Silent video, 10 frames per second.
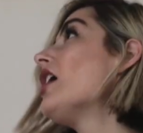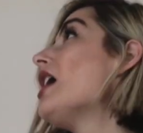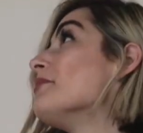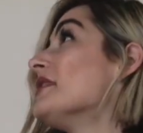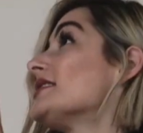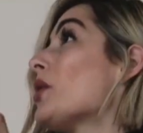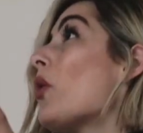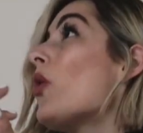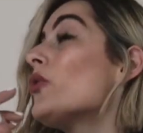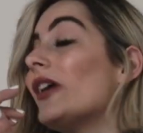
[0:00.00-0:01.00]
Um, this
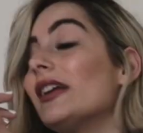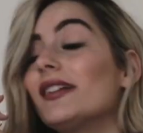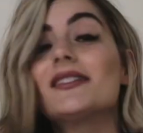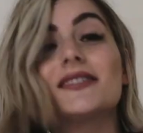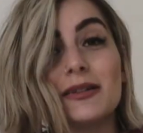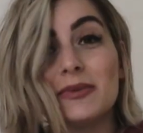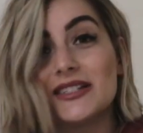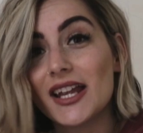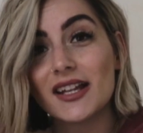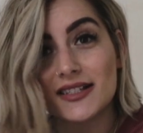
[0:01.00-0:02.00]
whole railing is gonna be
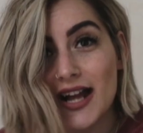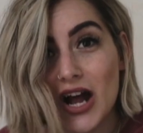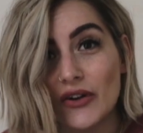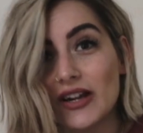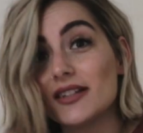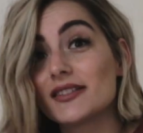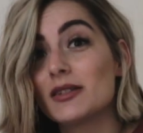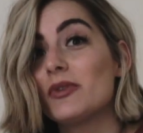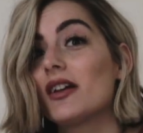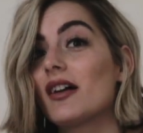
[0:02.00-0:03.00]
taken down and it's
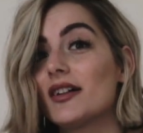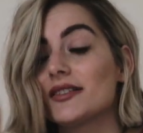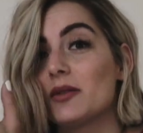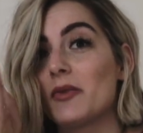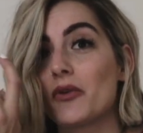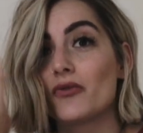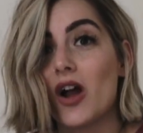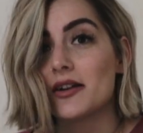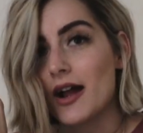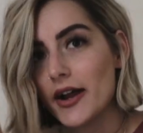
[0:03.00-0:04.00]
gonna be a custom like
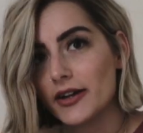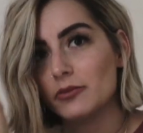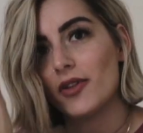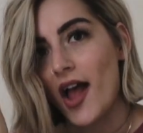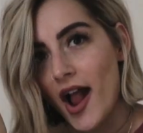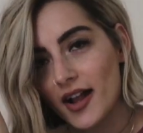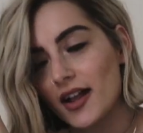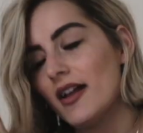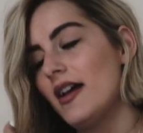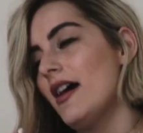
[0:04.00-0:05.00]
wrought iron block.
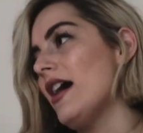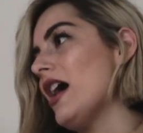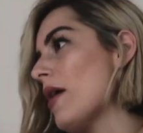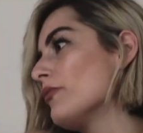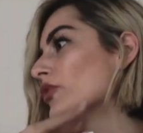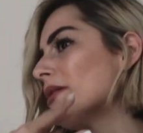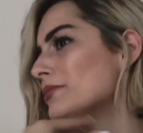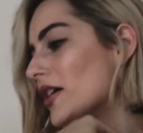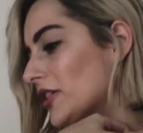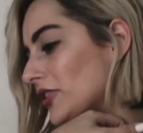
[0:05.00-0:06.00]
Um, really
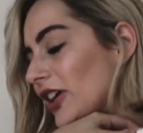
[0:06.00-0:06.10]
modern